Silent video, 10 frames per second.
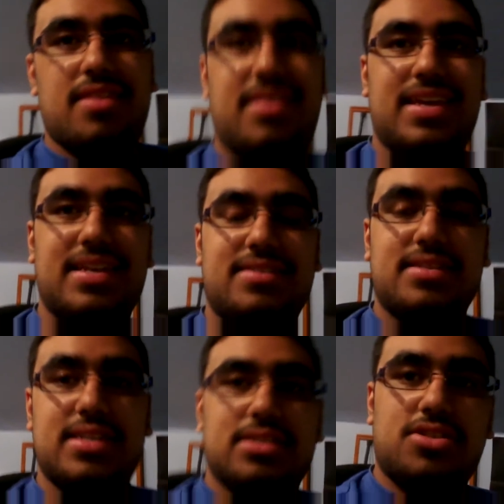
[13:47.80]
this
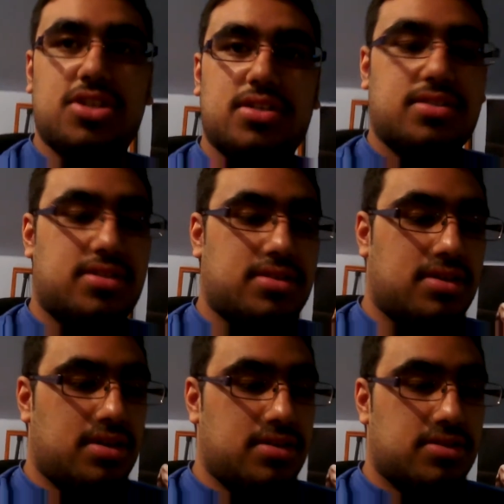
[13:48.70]
is just
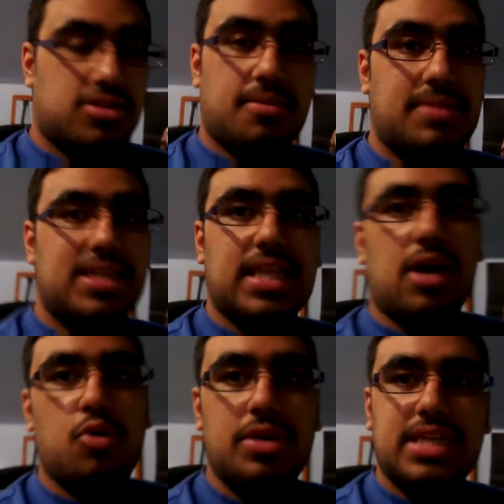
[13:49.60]
something that
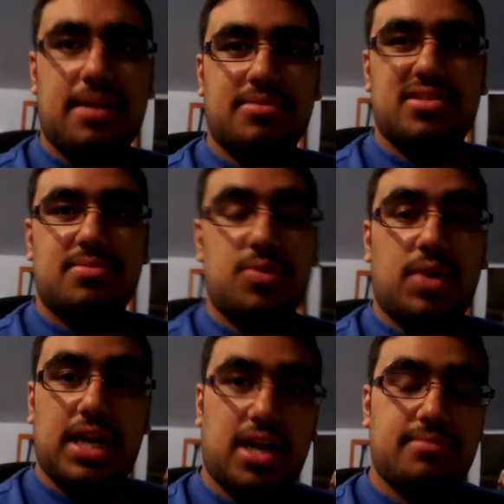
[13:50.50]
always happens to me
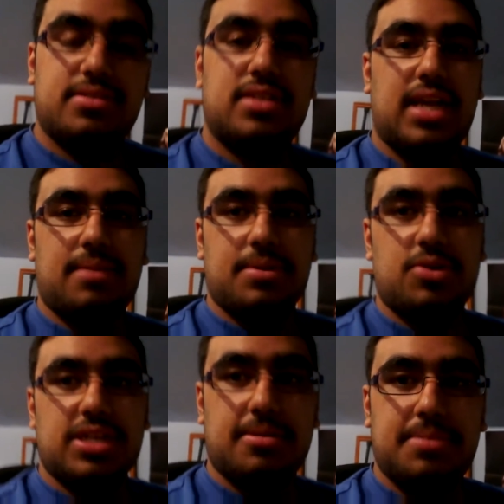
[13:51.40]
when it comes to like
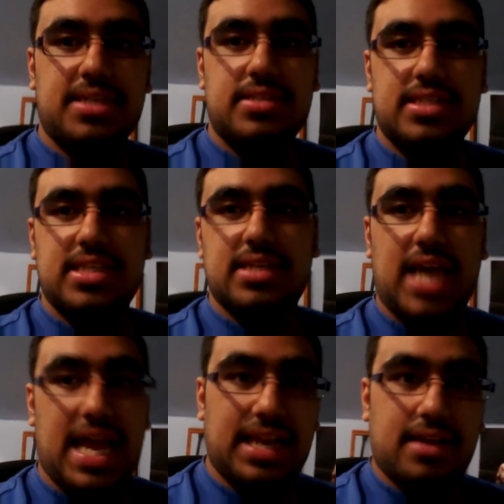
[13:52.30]
building a PC,
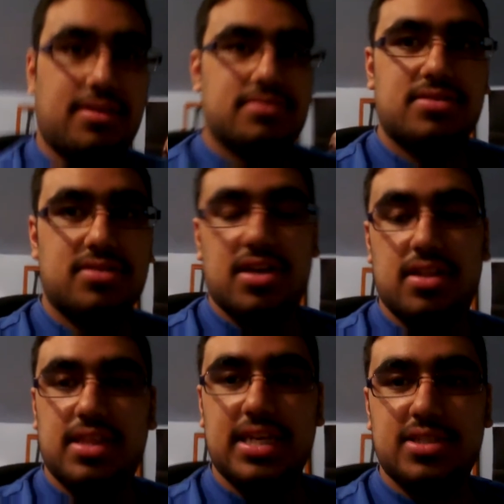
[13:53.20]
adding
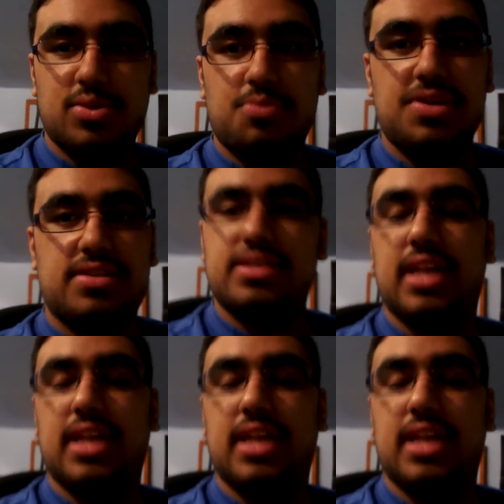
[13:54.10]
certain things to a PC.